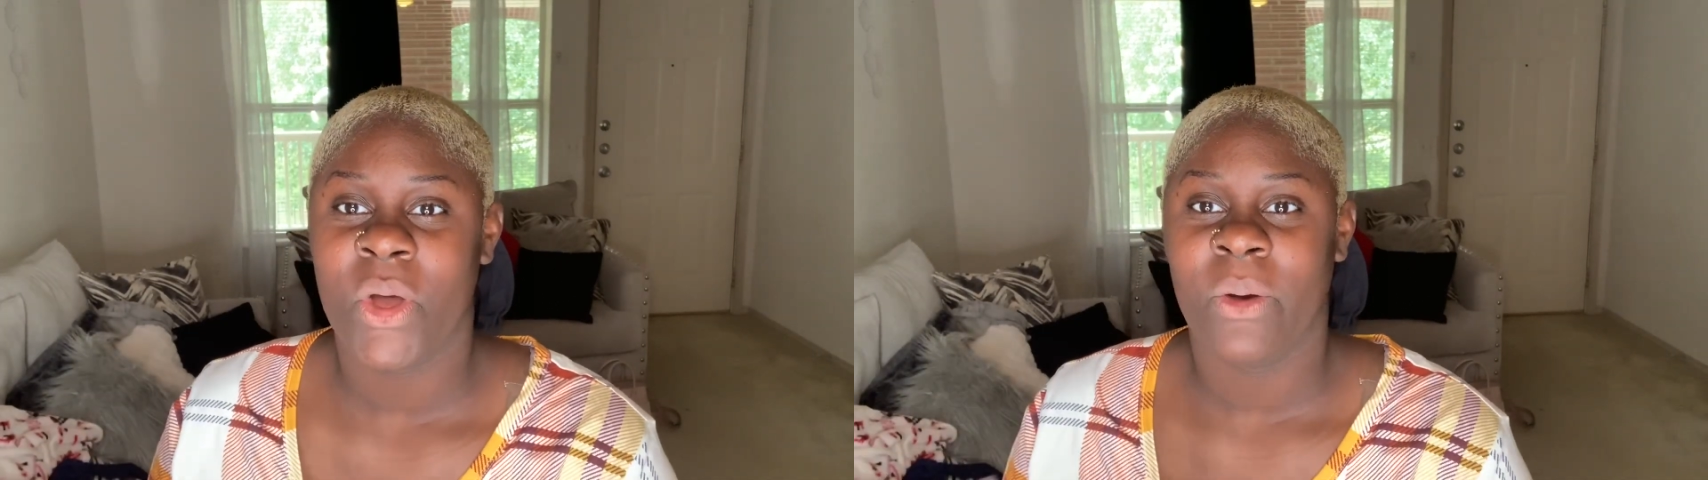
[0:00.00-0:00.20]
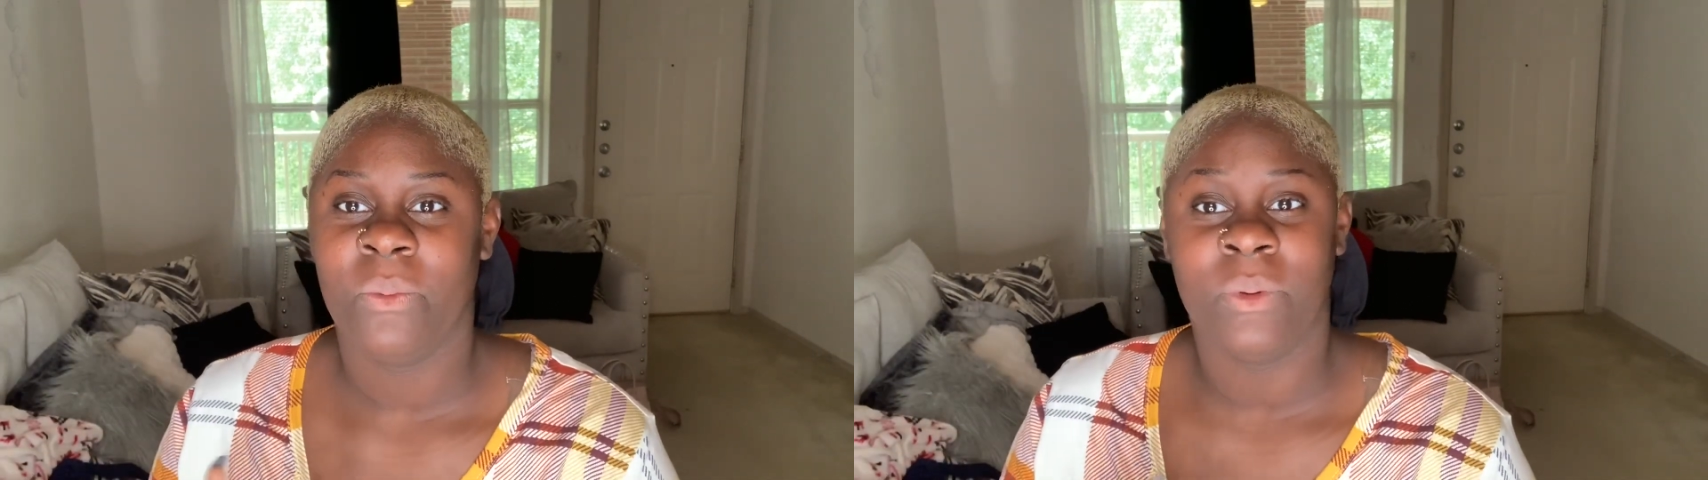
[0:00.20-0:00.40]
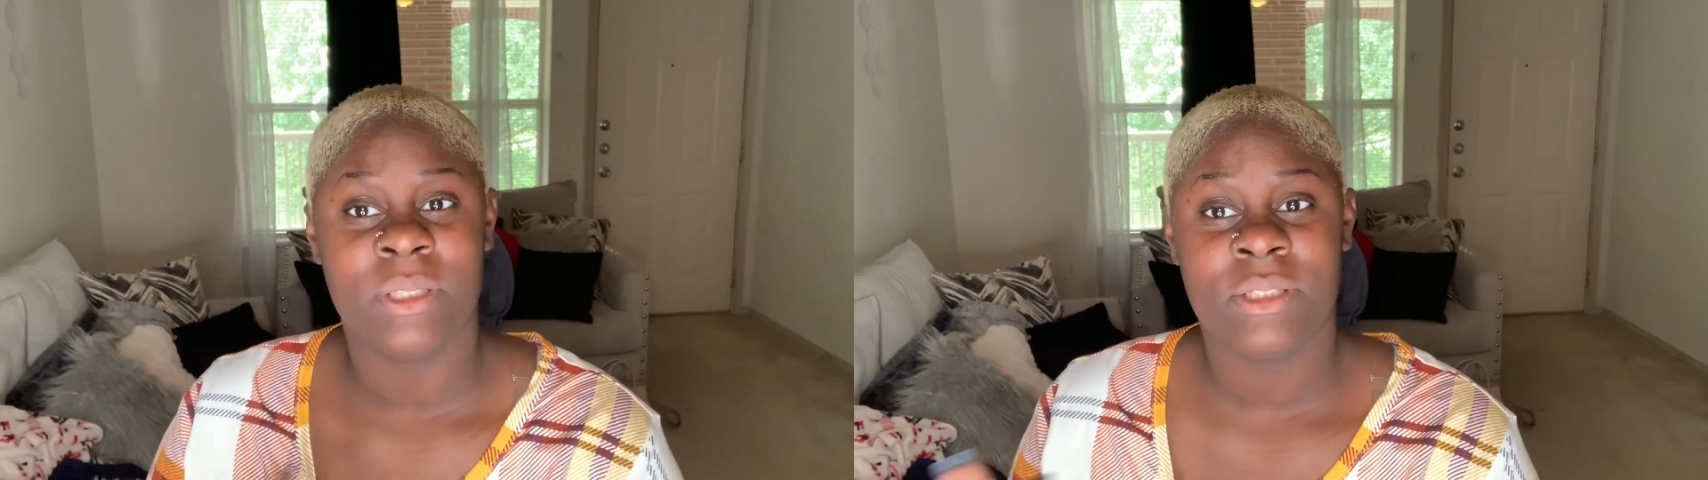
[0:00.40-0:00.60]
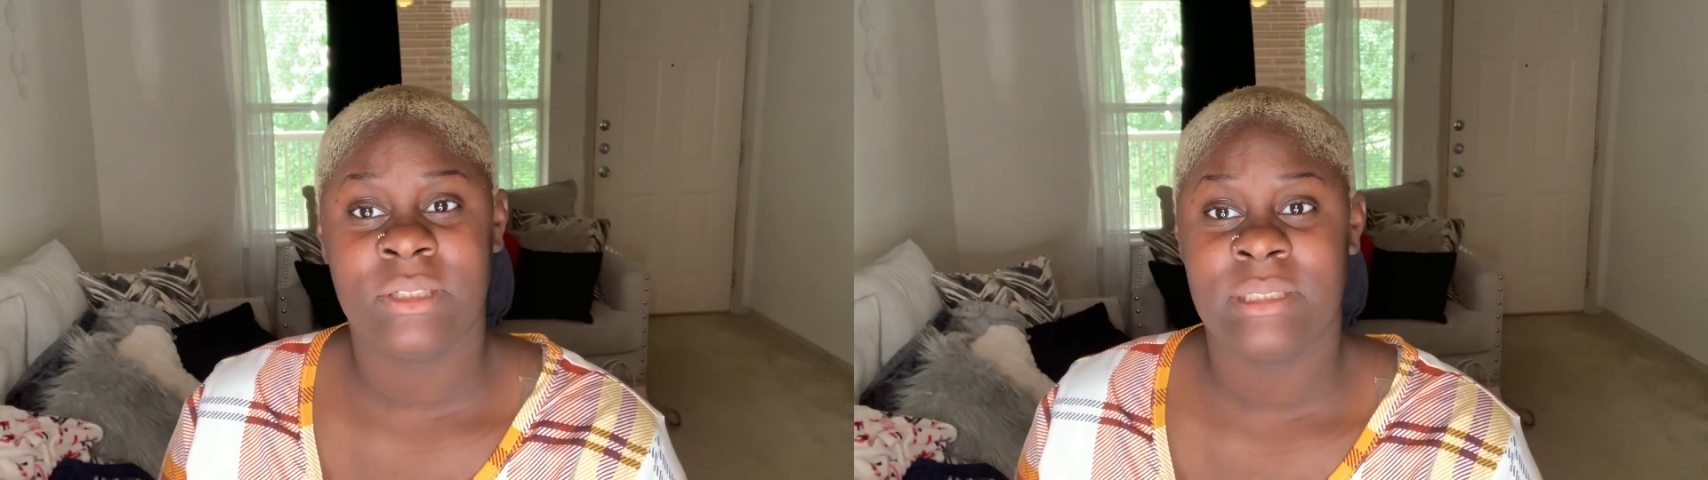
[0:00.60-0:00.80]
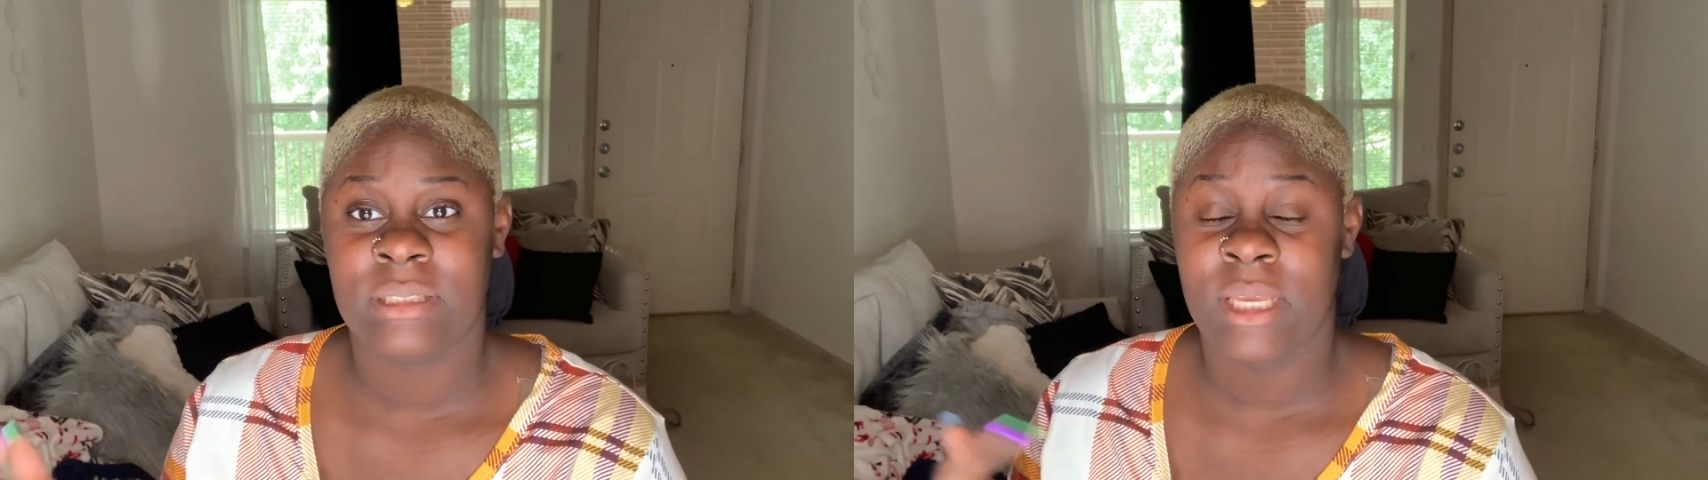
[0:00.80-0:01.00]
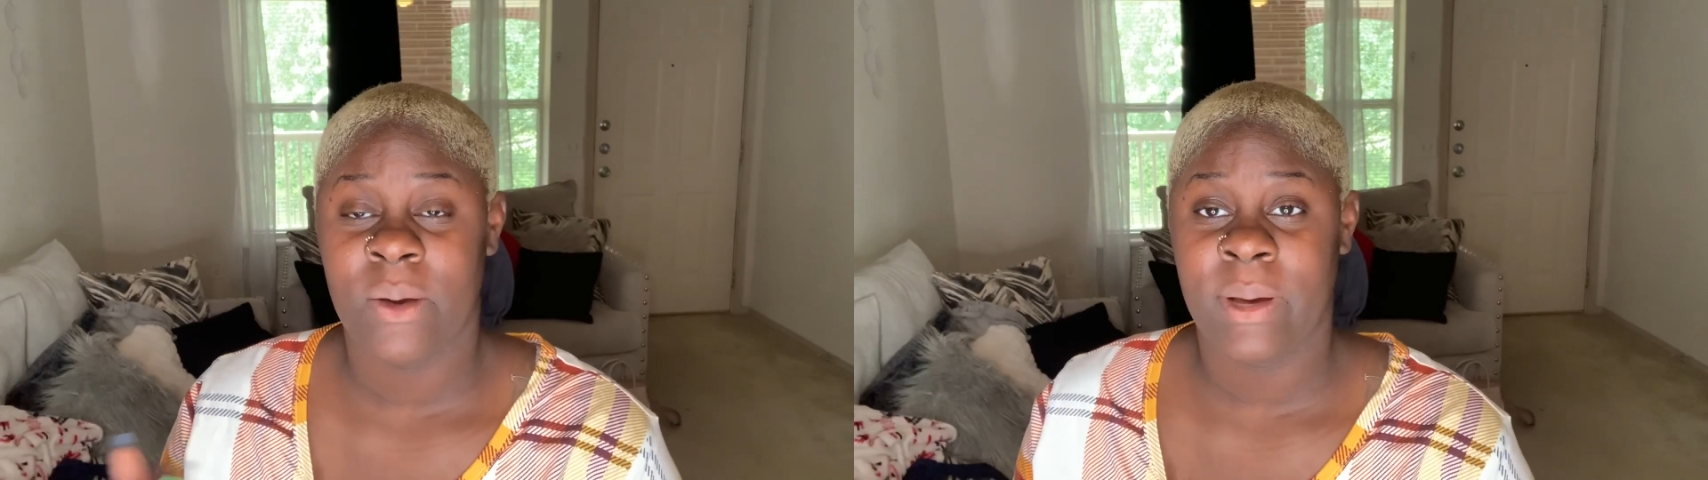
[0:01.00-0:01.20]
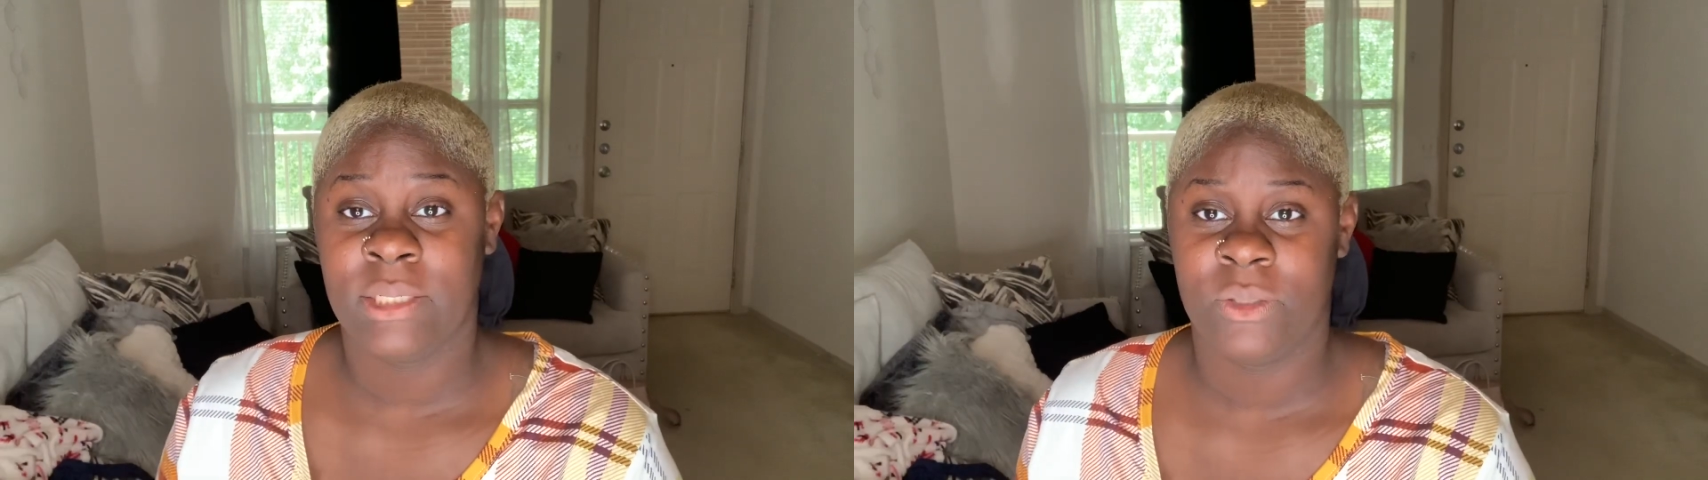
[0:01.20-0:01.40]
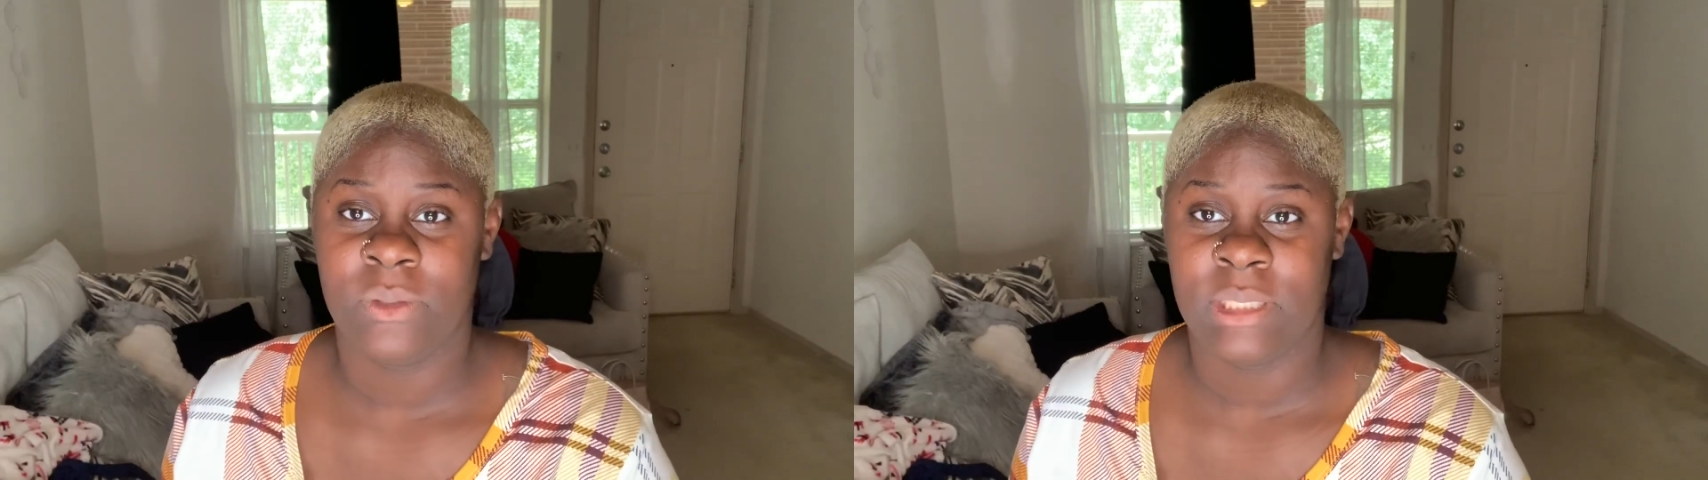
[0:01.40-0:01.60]
want to see how I
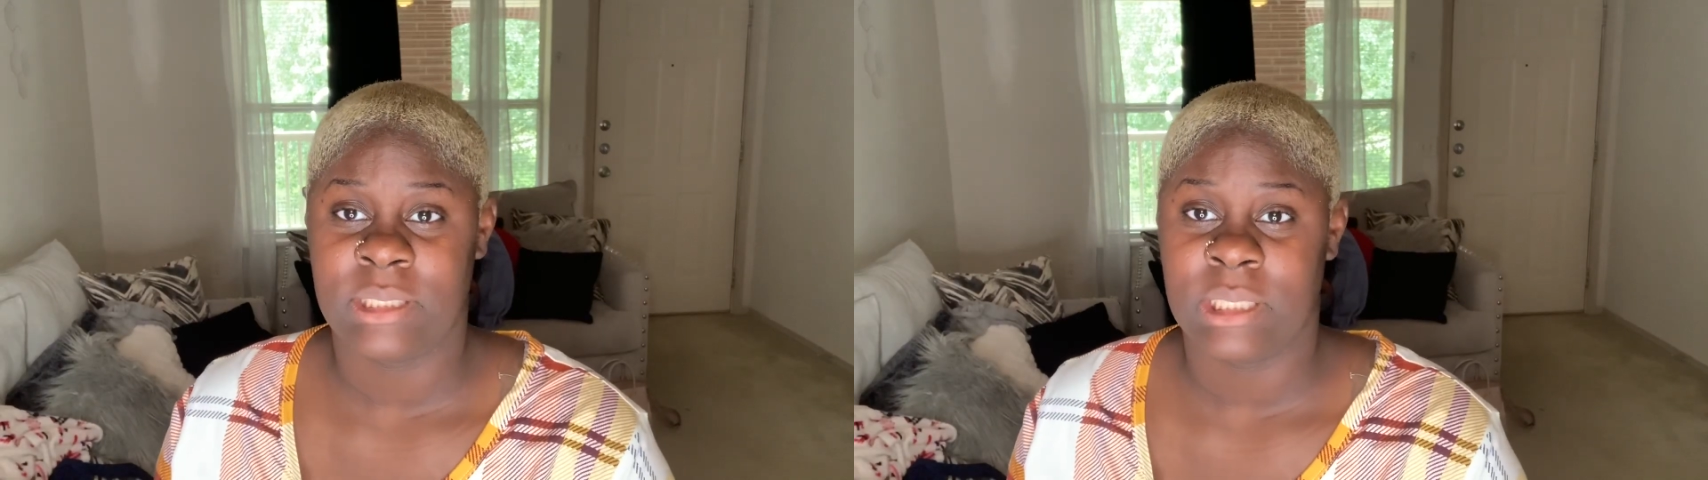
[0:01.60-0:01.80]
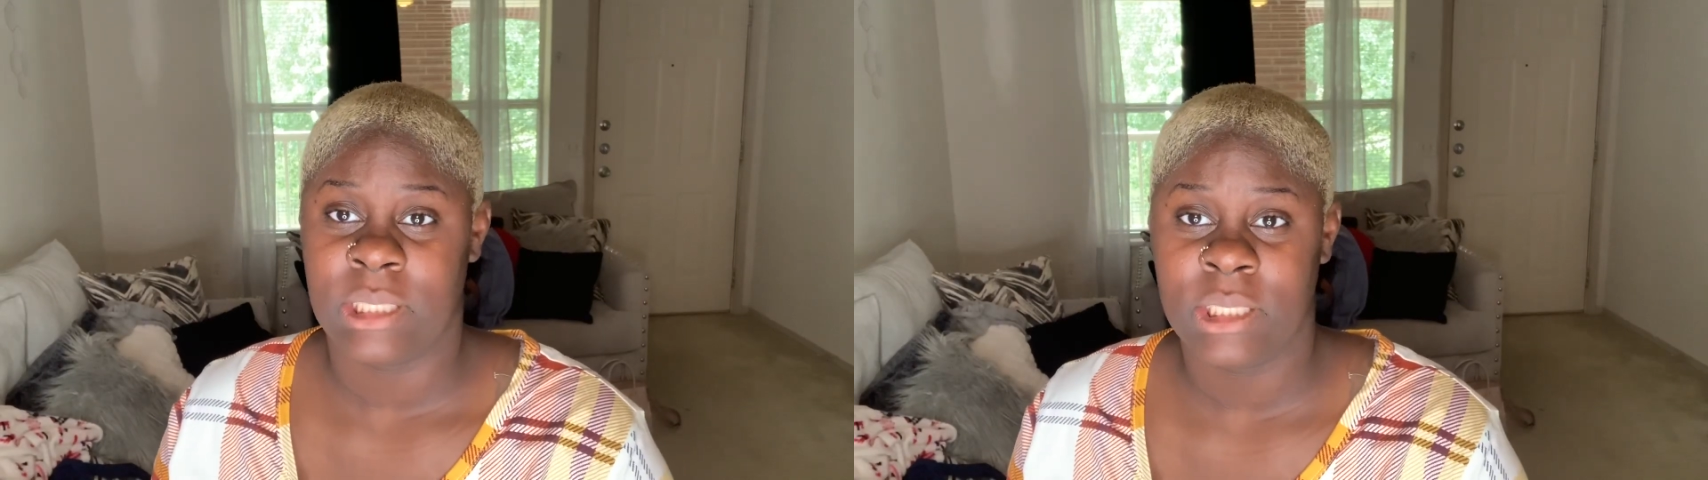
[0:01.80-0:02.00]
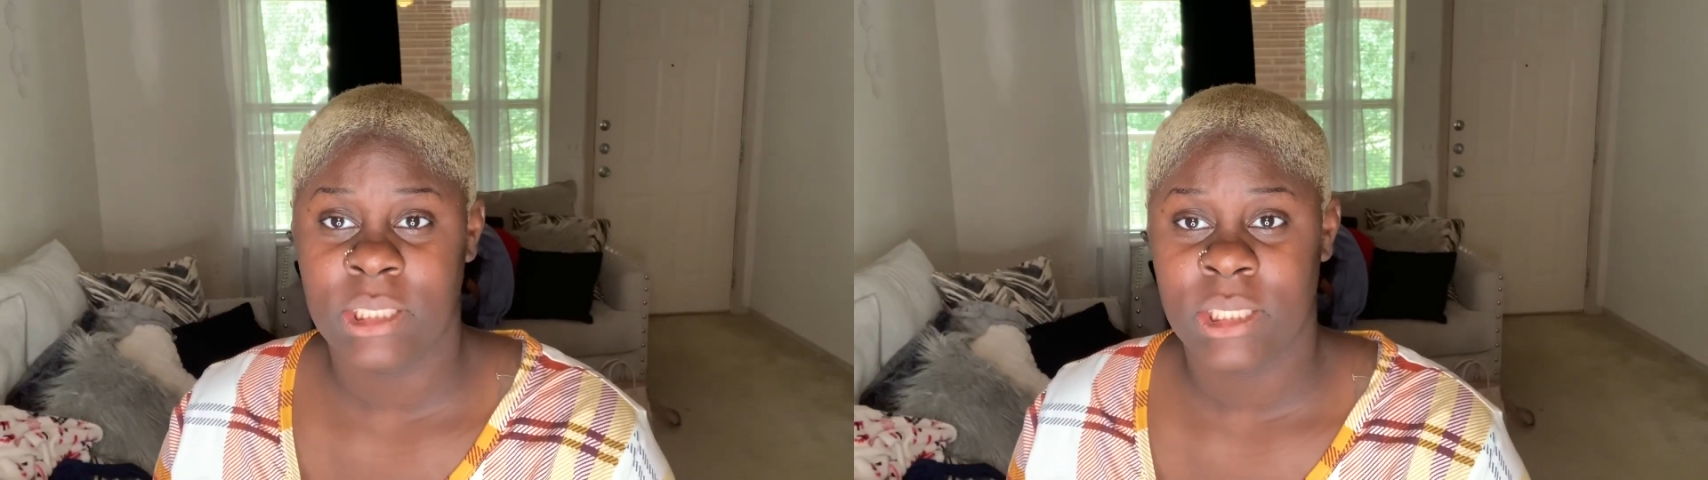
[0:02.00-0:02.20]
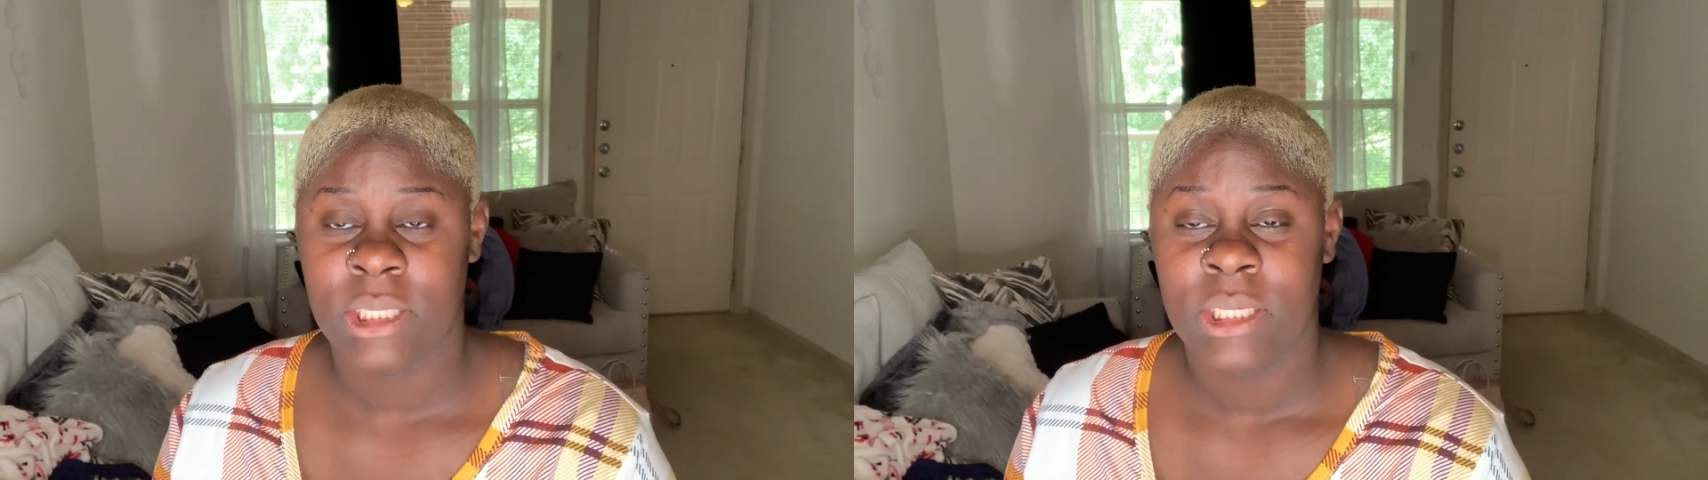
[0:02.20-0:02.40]
do this look,